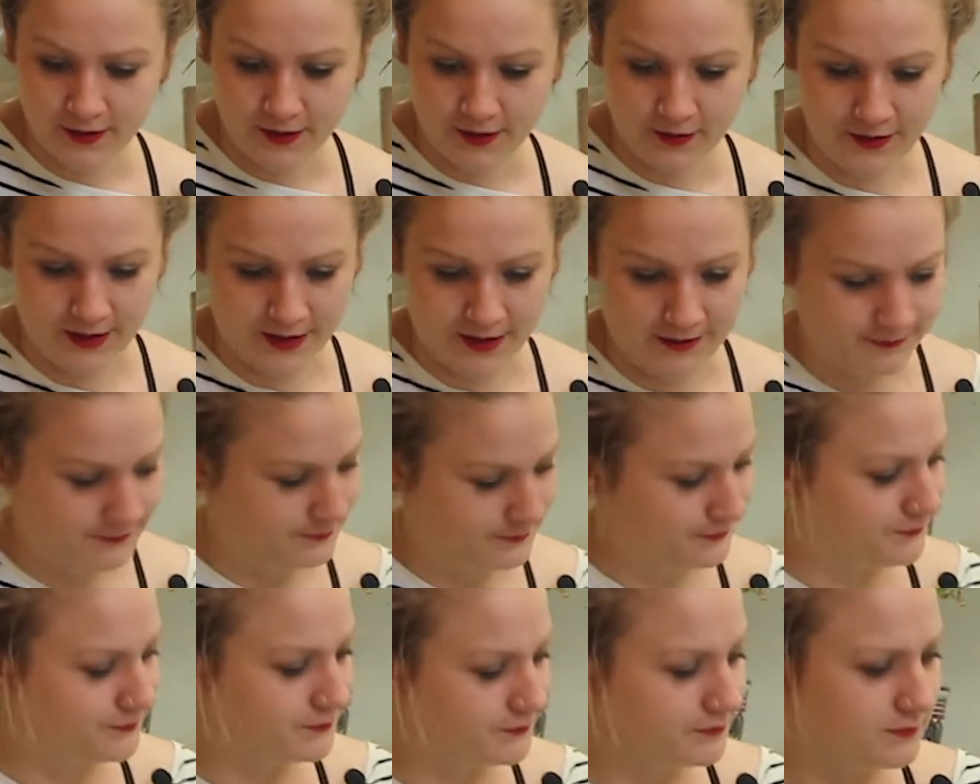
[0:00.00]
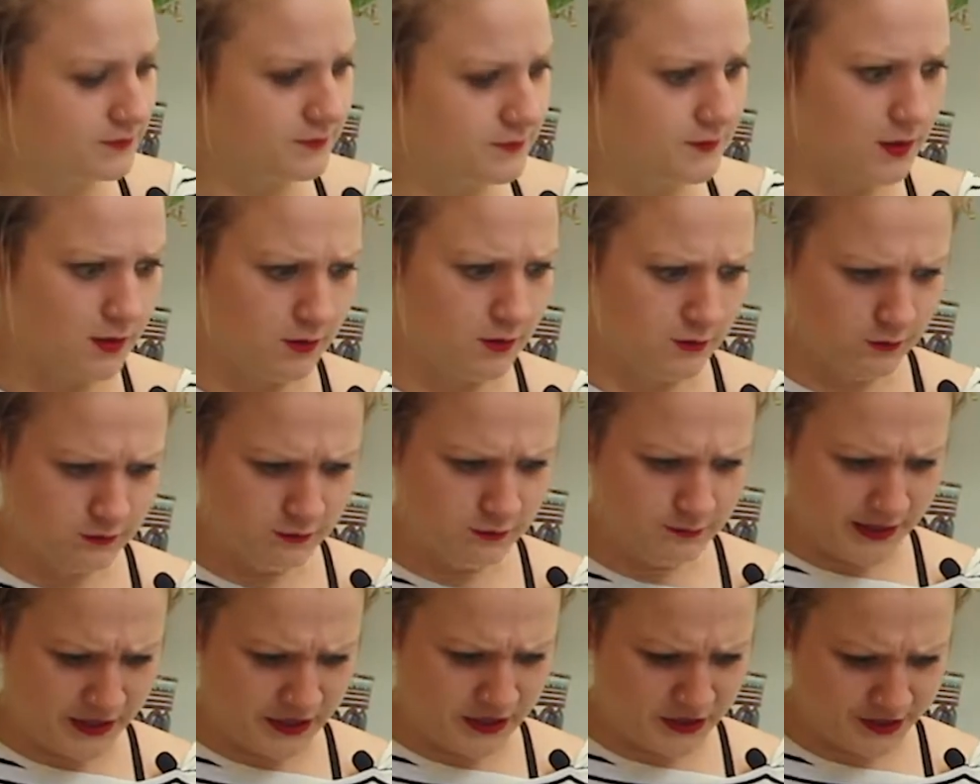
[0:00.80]
Okay.
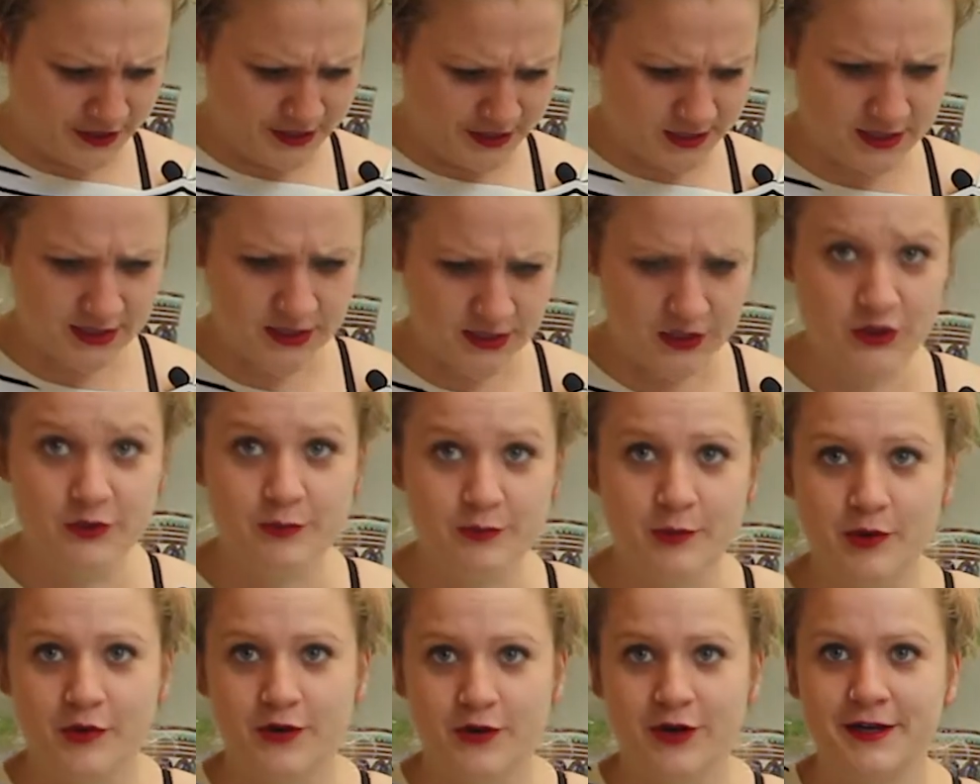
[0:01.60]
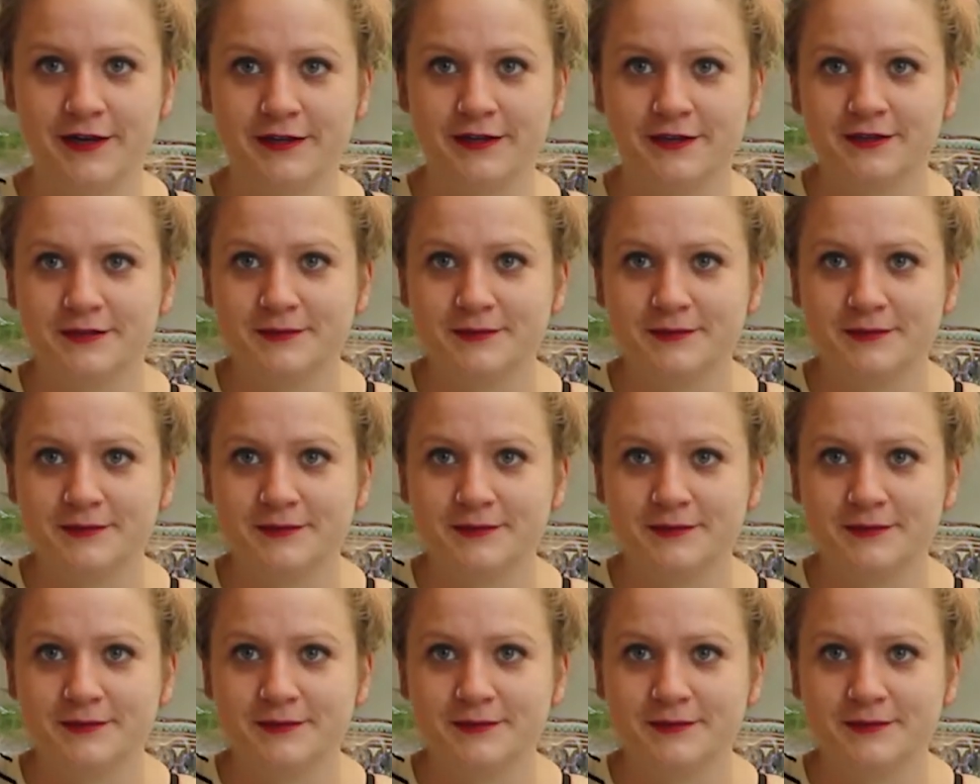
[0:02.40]
Oh my goodness, it's Lumo green.